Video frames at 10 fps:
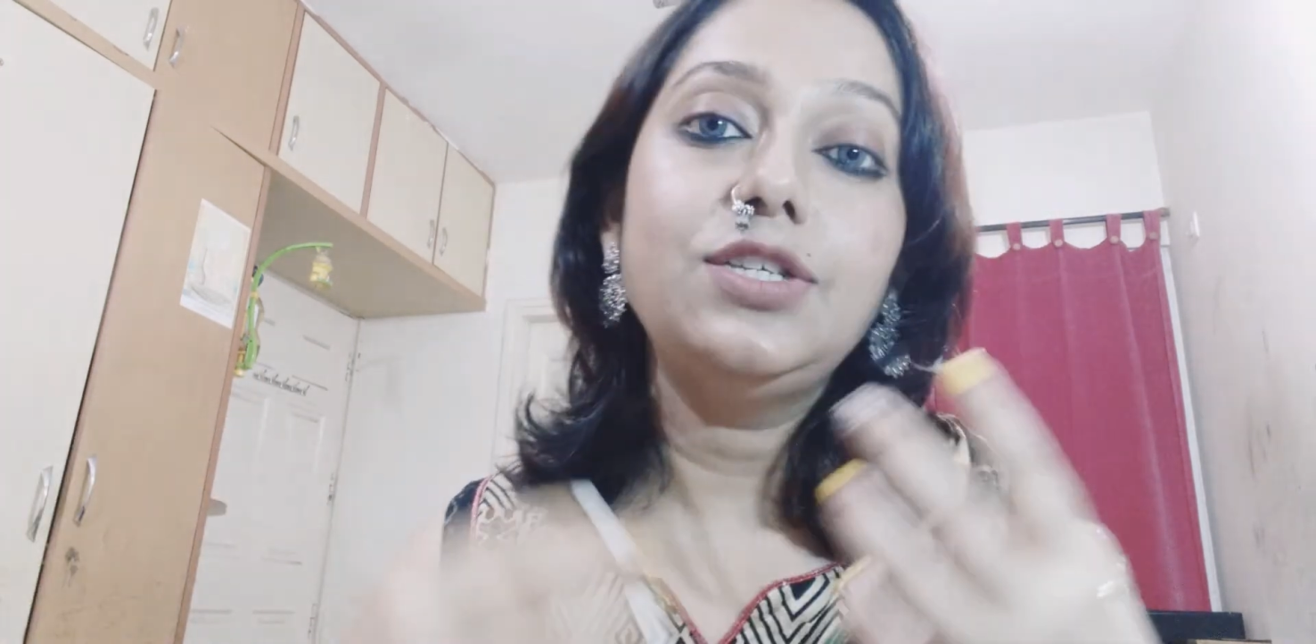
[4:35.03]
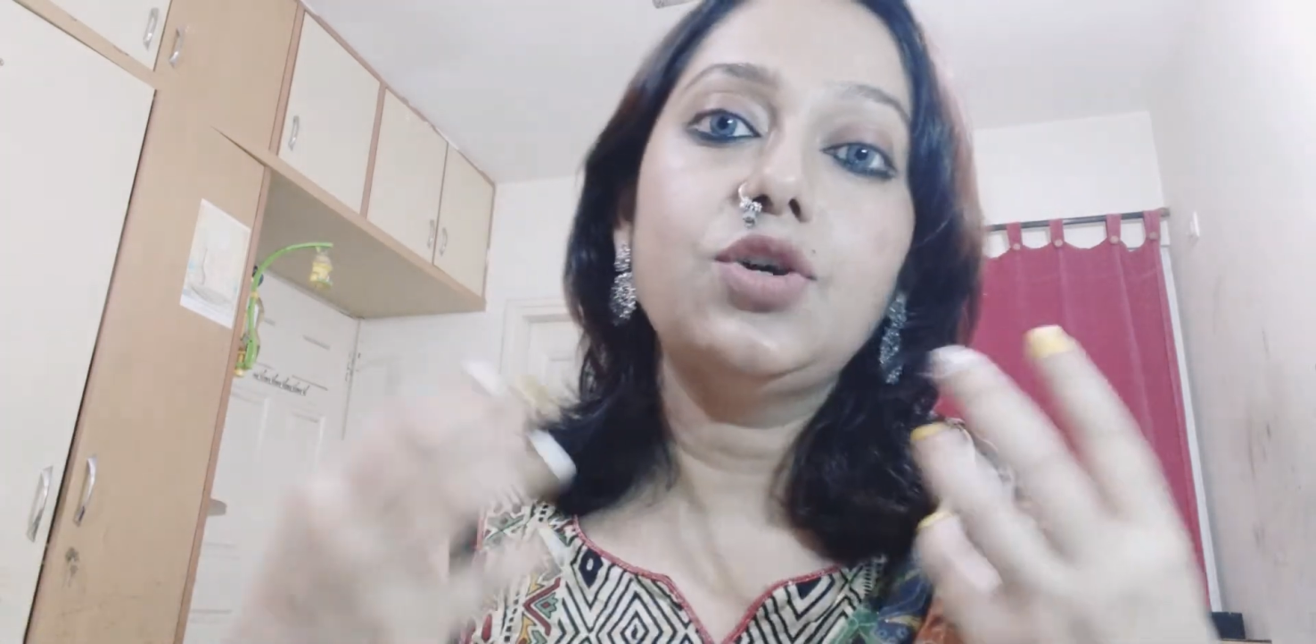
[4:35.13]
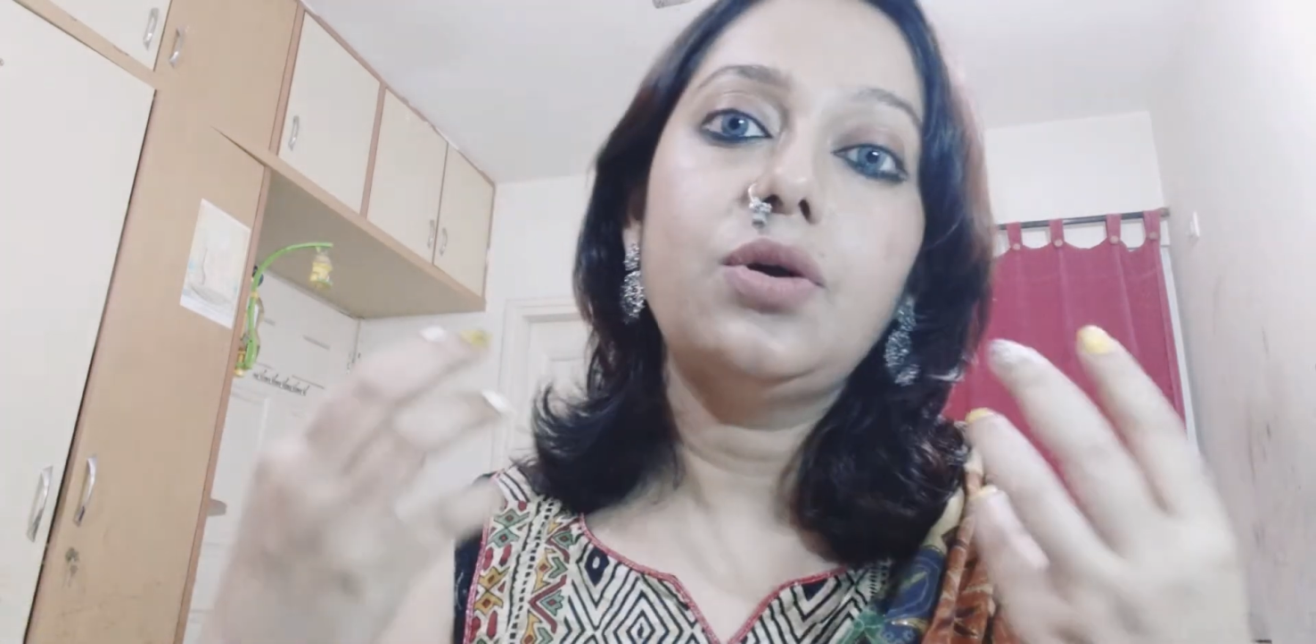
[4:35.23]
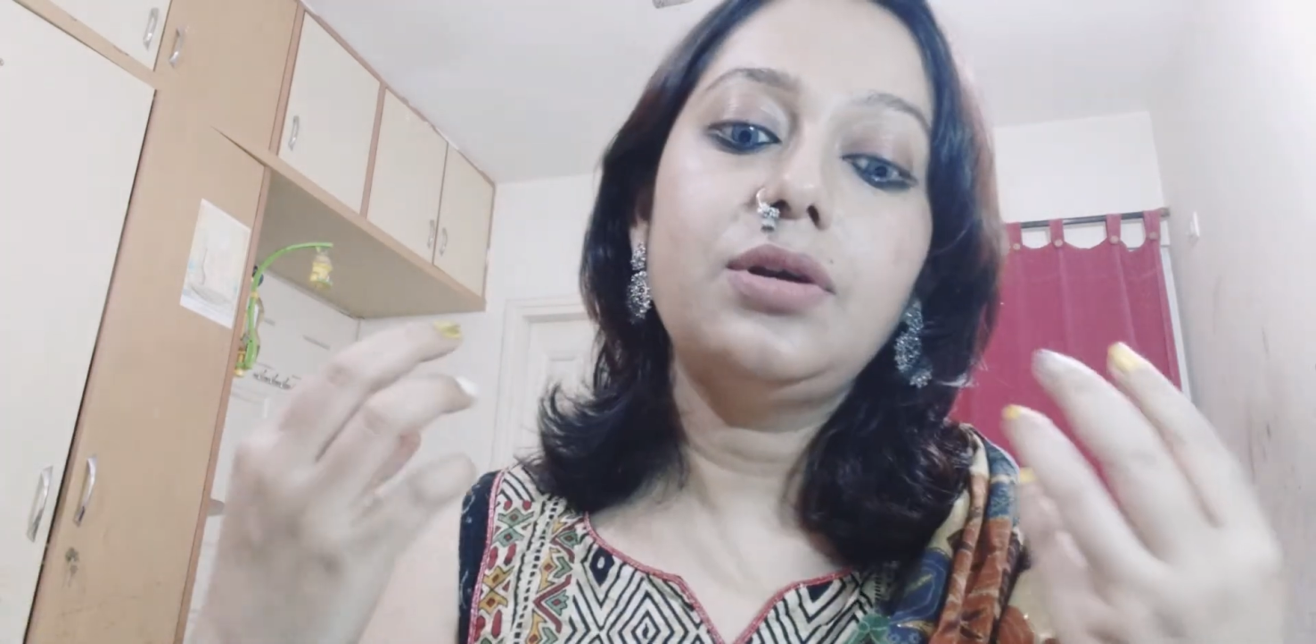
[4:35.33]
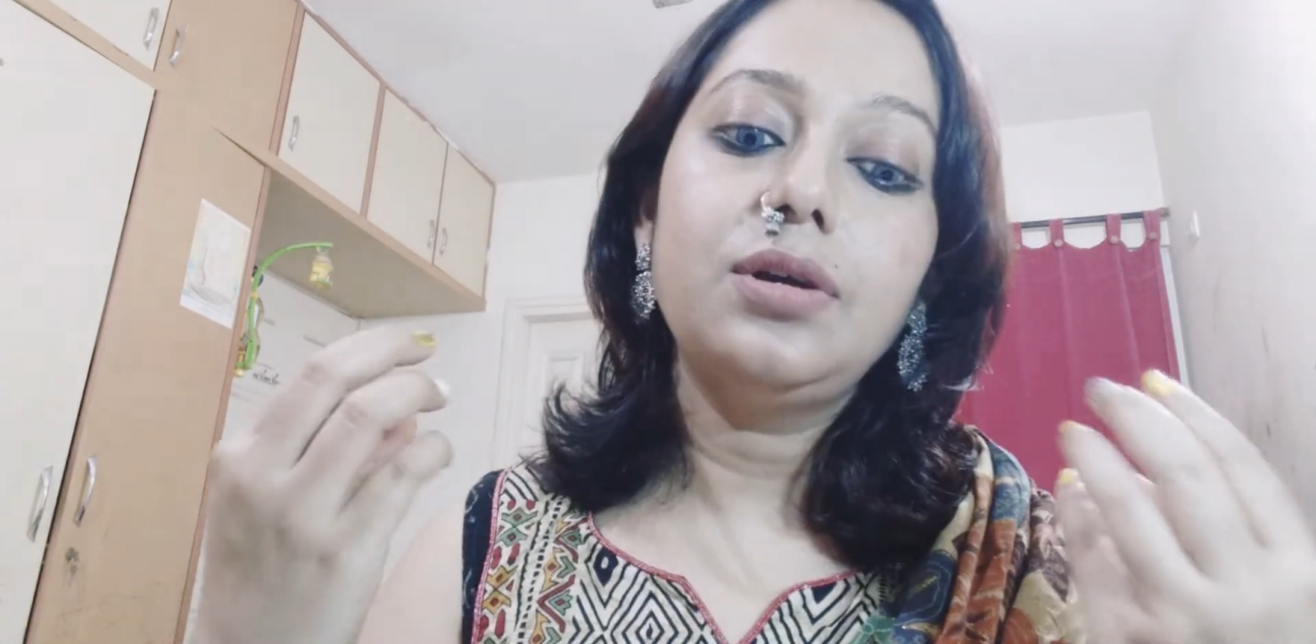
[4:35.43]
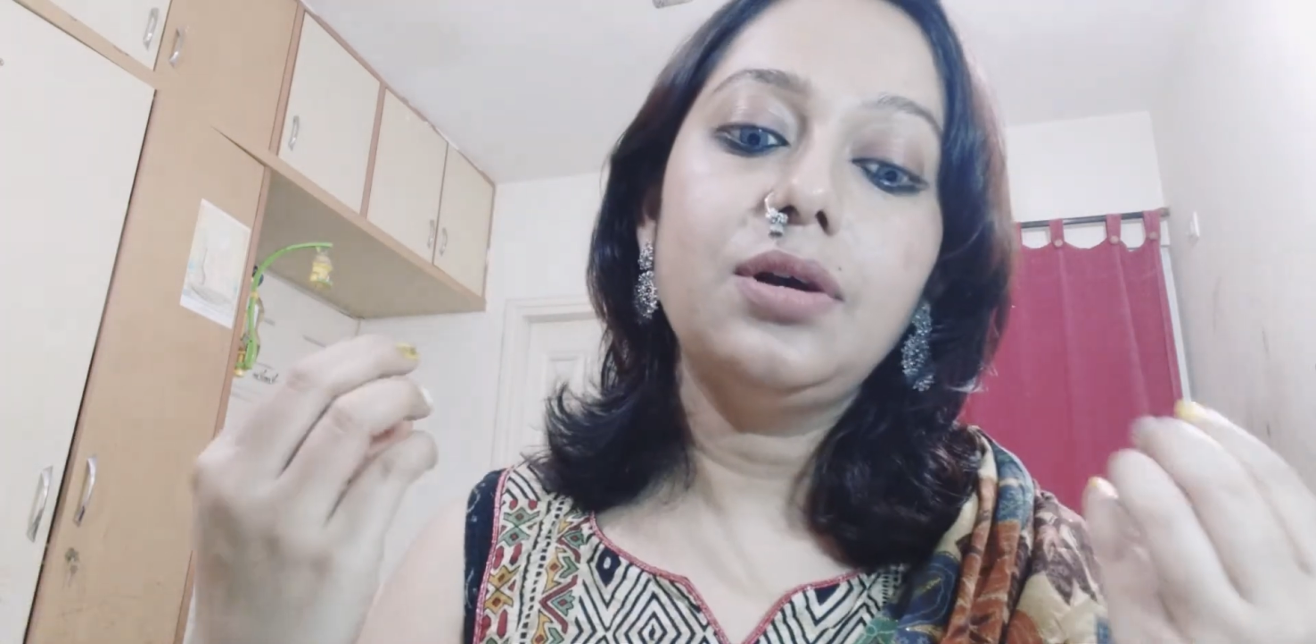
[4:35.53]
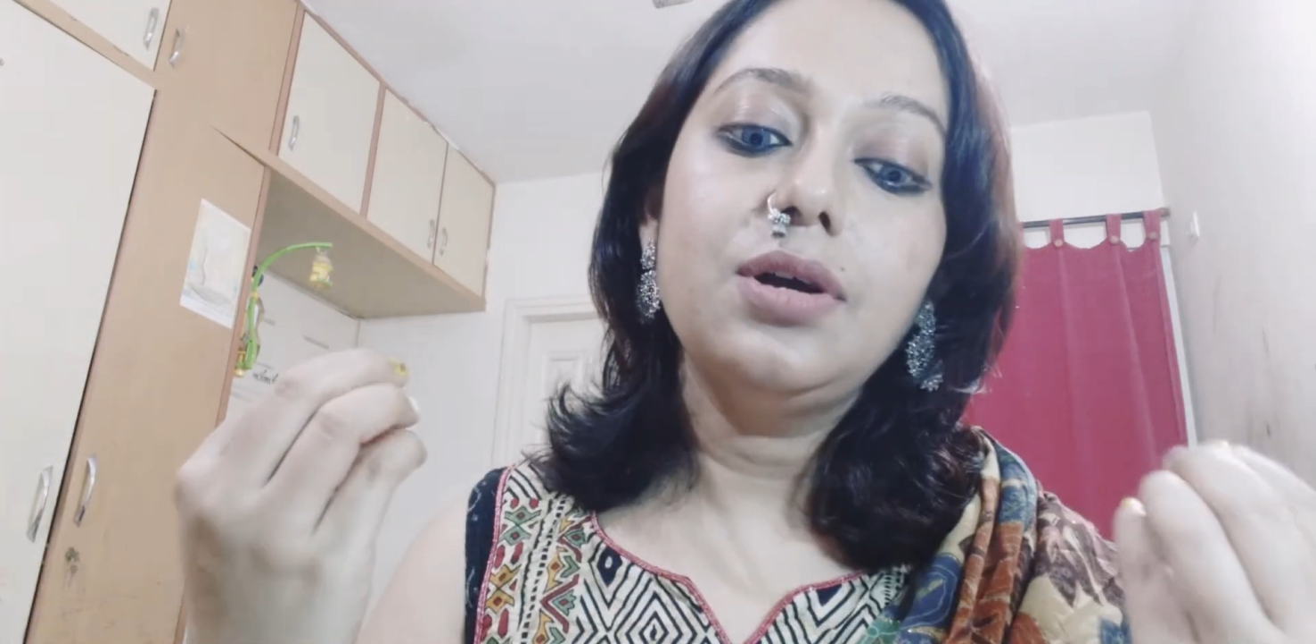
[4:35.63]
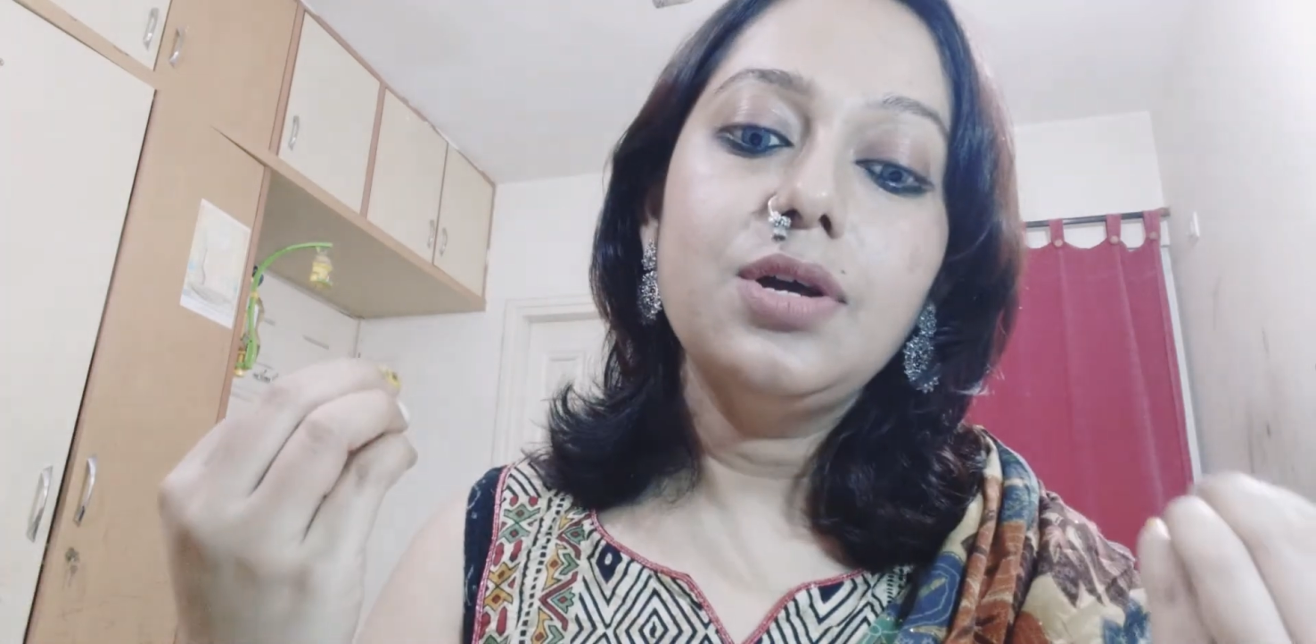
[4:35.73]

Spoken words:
your